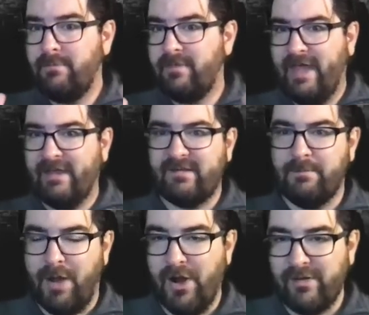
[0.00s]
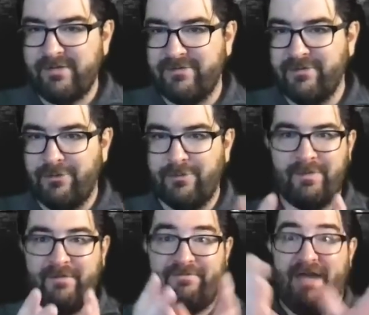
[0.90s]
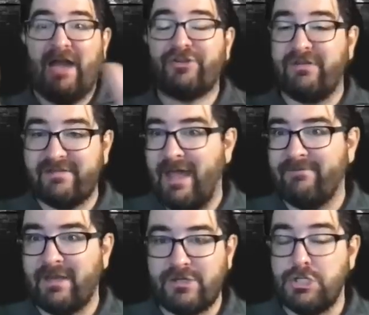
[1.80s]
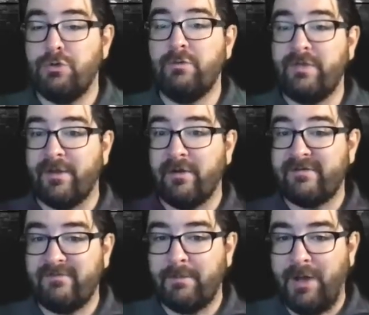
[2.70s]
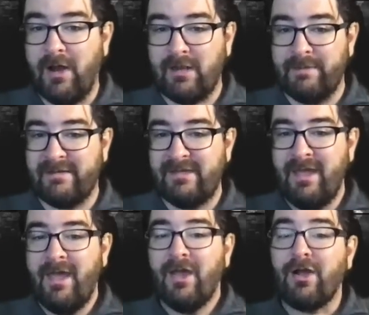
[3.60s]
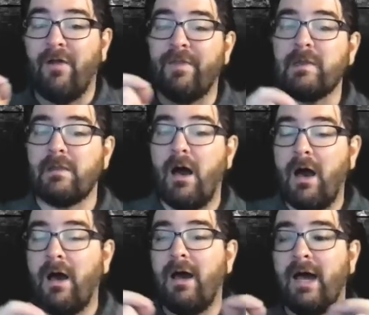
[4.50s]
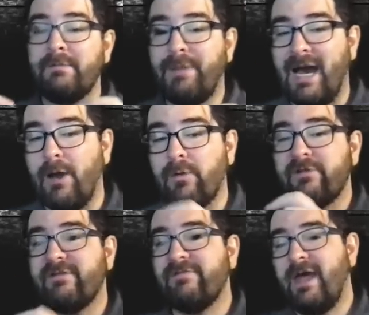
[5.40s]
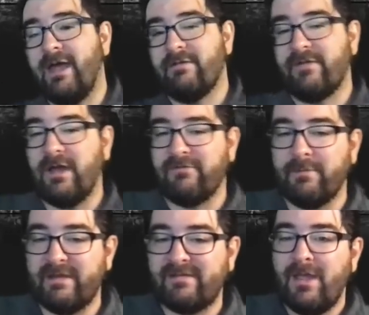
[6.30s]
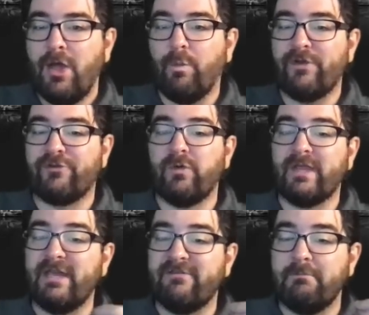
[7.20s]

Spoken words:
thanks in part to the fascists having 2/3 of the parliament, called the Law on Powers of the Head of Government, which will give